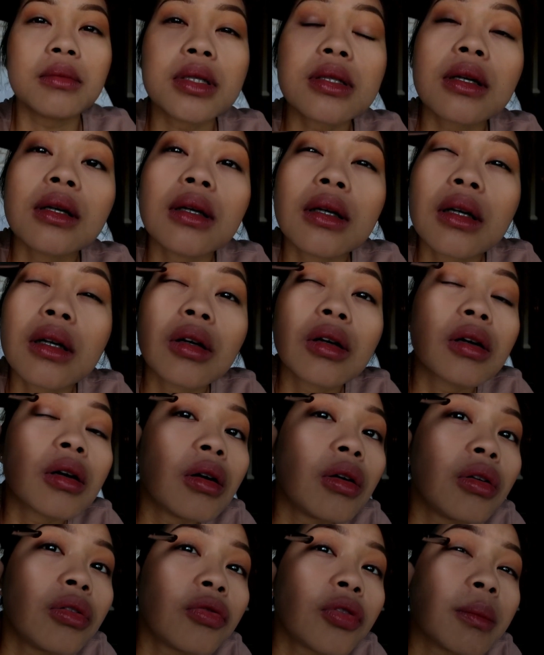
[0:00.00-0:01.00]
I'm just gonna
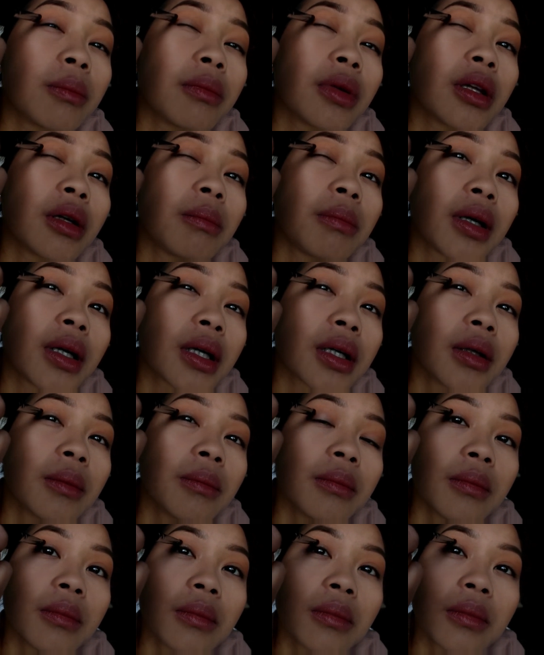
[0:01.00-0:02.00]
go from the
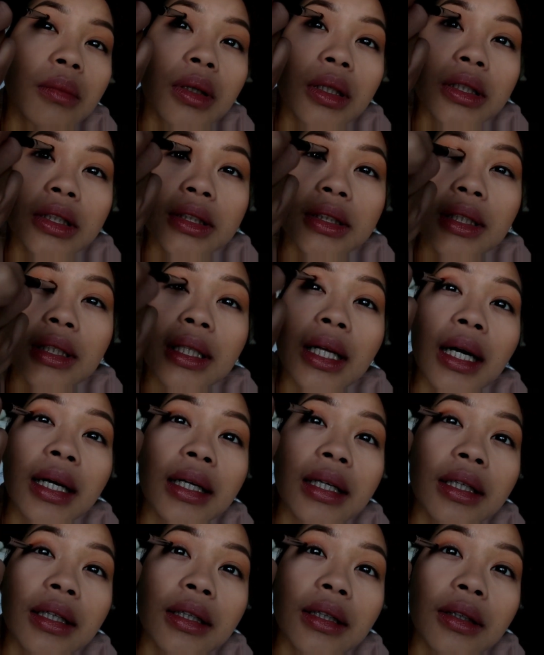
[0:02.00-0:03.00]
bottom and just
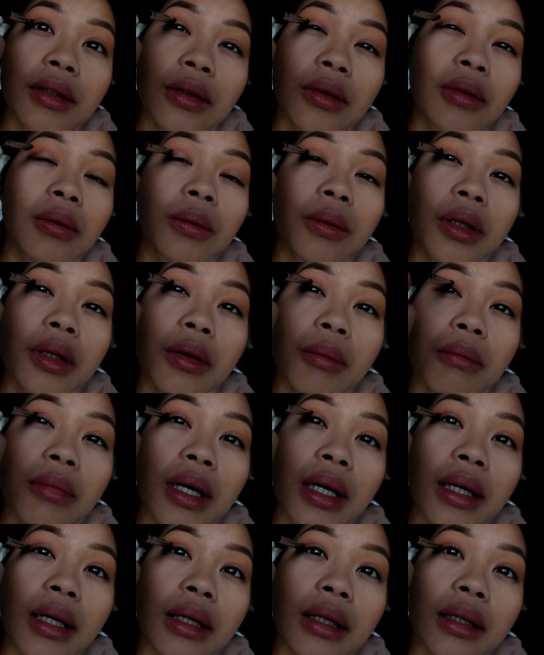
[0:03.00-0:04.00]
line it with
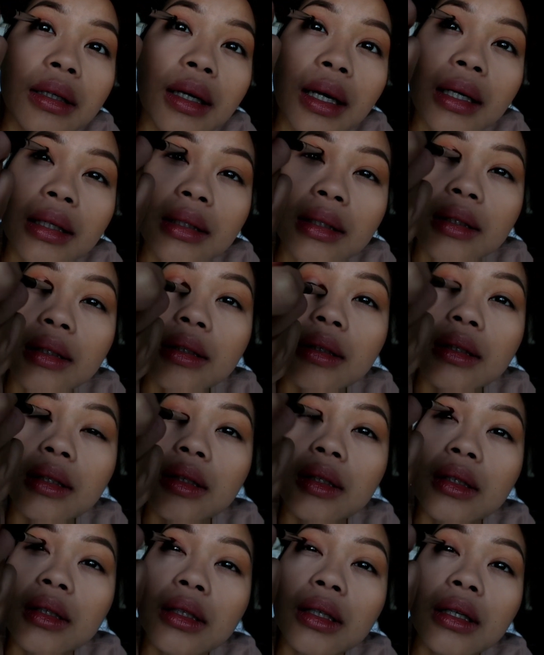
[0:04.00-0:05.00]
my eyelid.
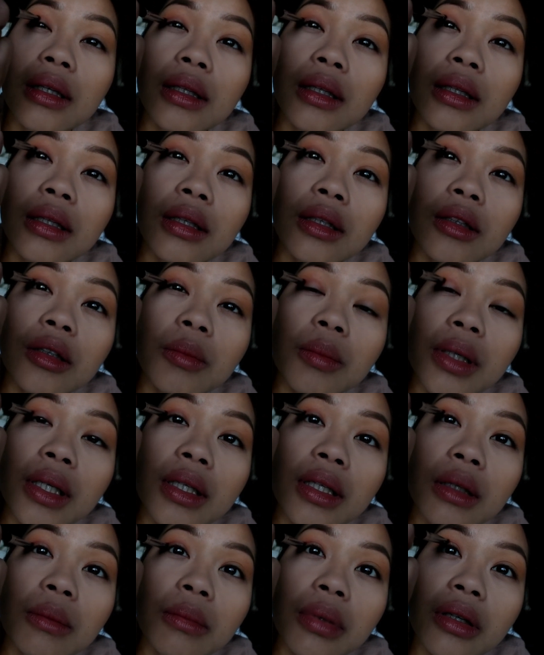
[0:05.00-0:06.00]
A little
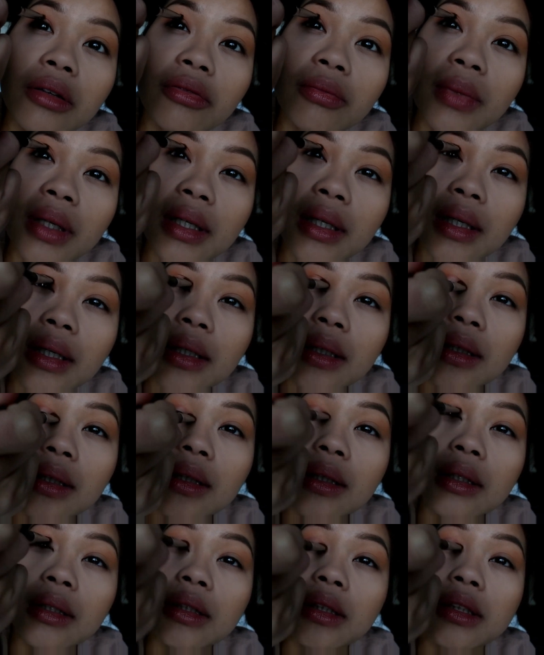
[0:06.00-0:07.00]
bit above my
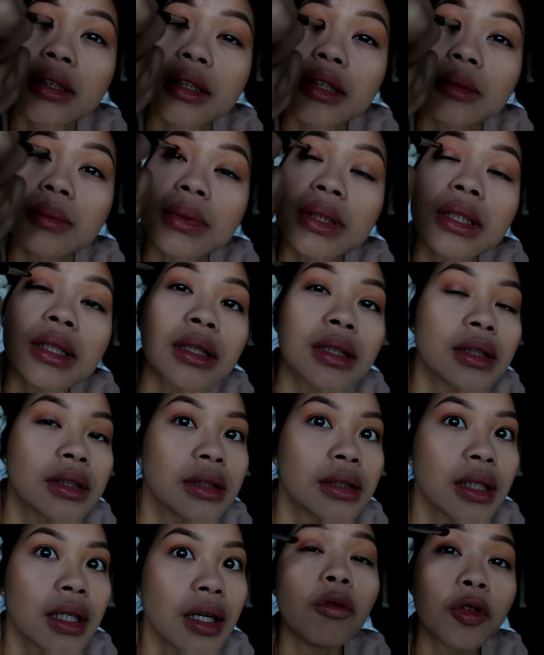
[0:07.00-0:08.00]
eyelid, just
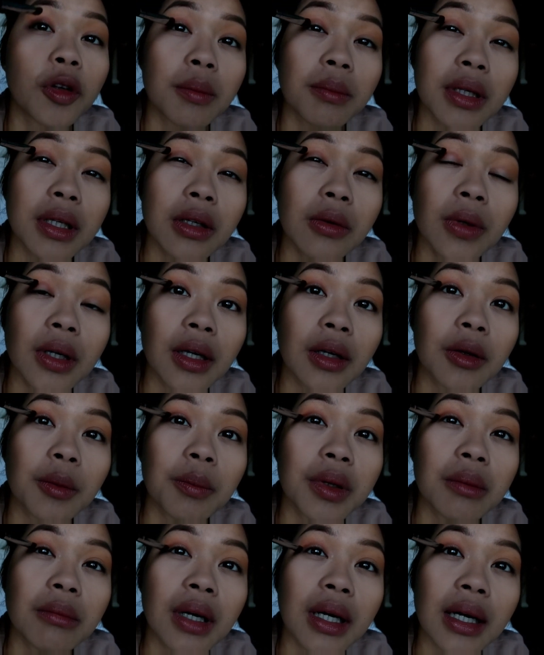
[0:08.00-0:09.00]
because for me, when I
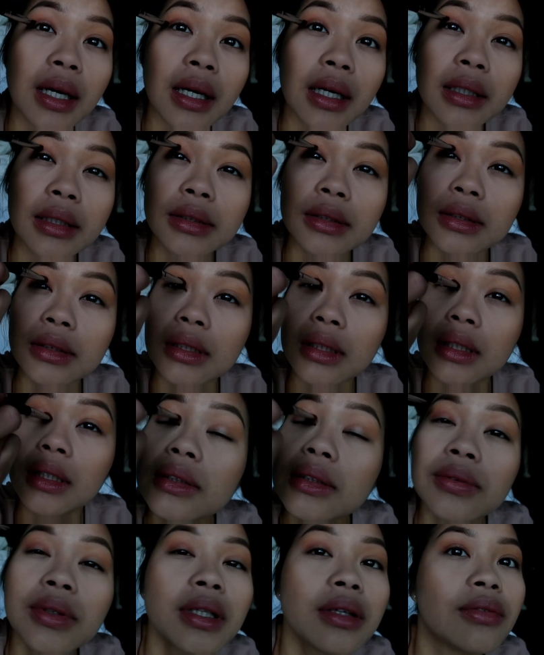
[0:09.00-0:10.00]
open my eyes,
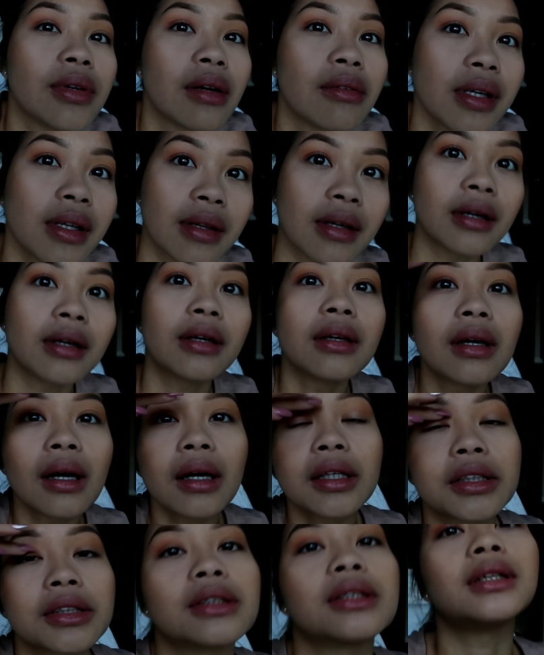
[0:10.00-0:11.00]
it's rid of everything
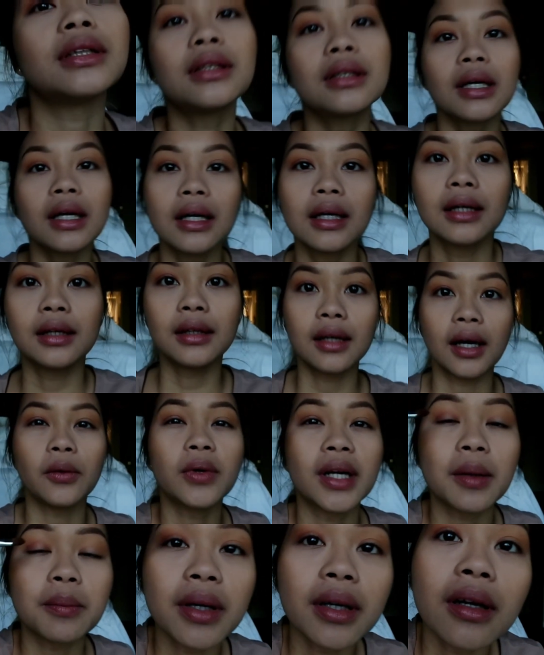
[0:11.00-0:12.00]
actually.
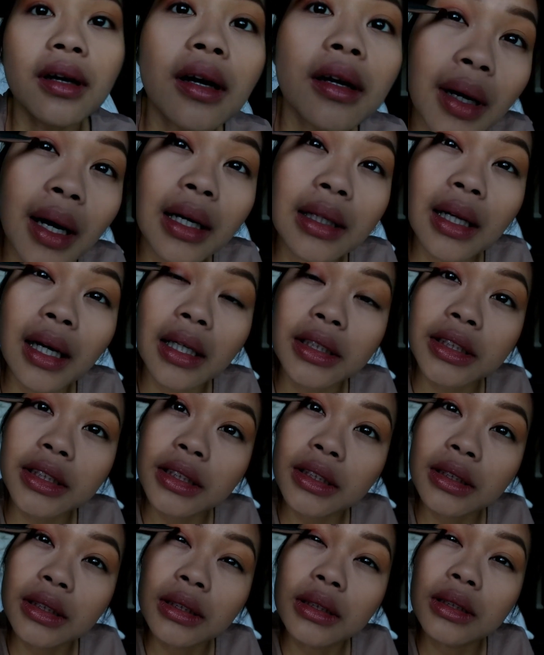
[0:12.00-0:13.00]
And when I put on
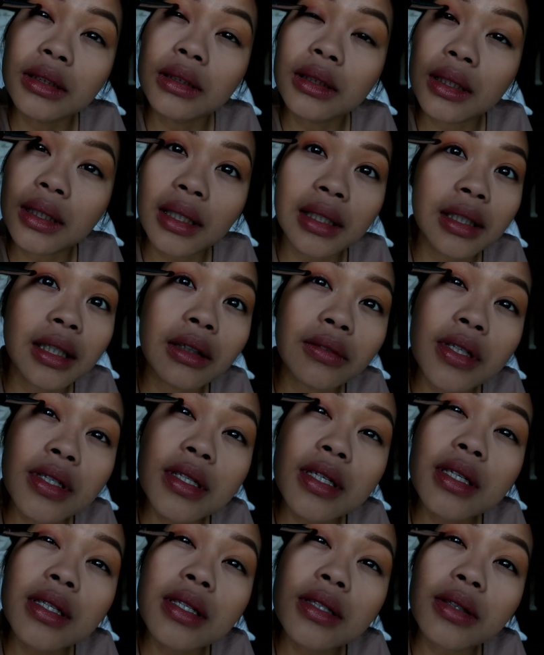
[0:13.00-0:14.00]
eyelash, it kind of
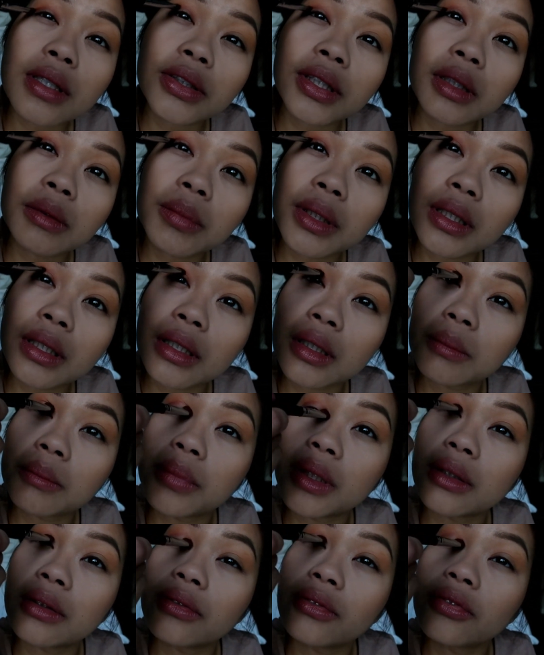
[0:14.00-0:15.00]
covers it, so I try to put it
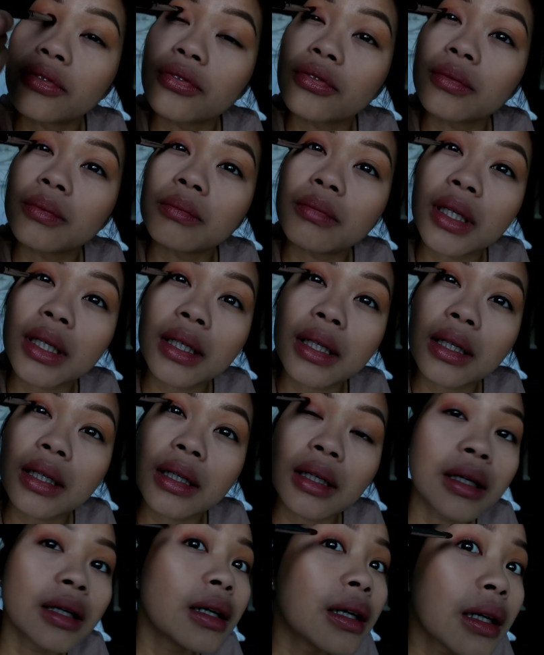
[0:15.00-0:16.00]
above my
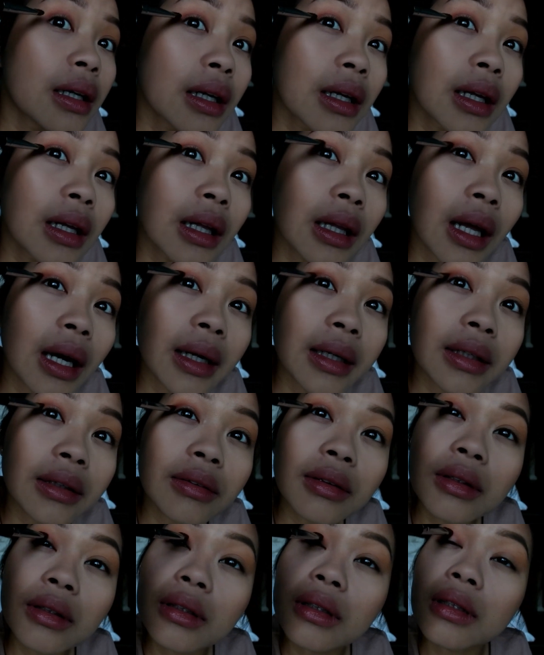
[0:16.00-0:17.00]

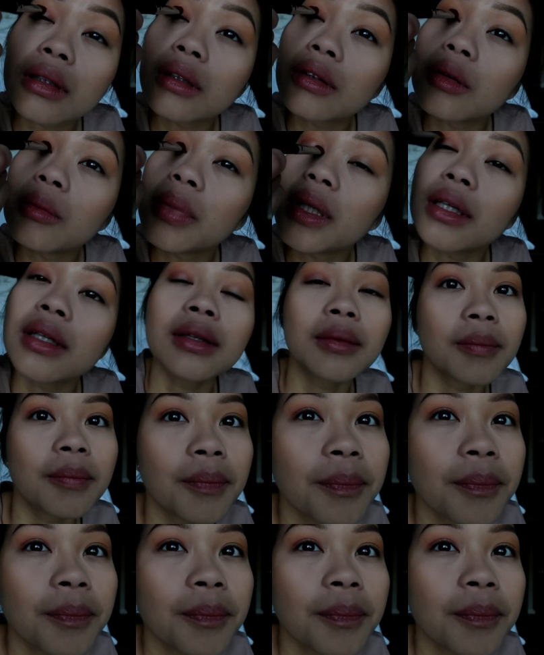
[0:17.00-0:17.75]
line a little bit.